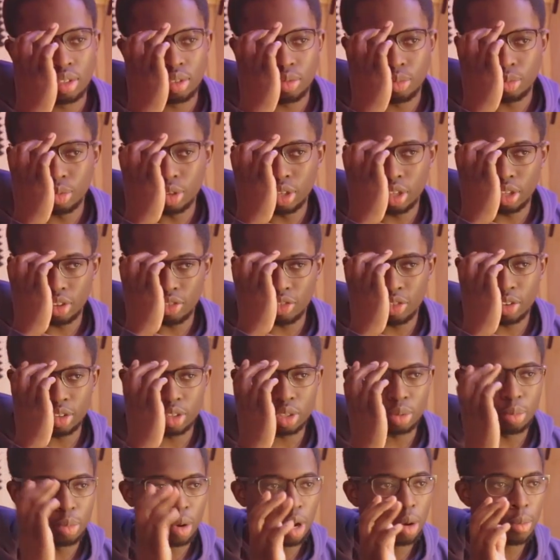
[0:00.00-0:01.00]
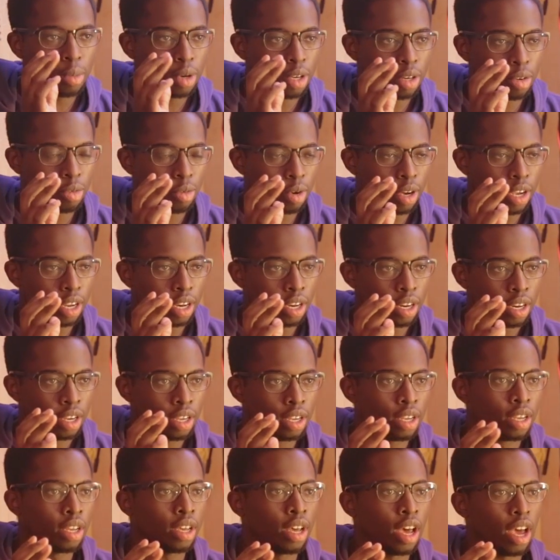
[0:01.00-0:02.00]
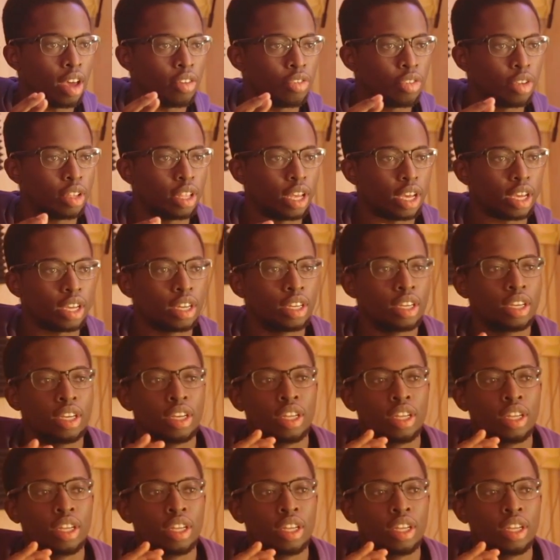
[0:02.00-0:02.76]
really the first moment when I feel like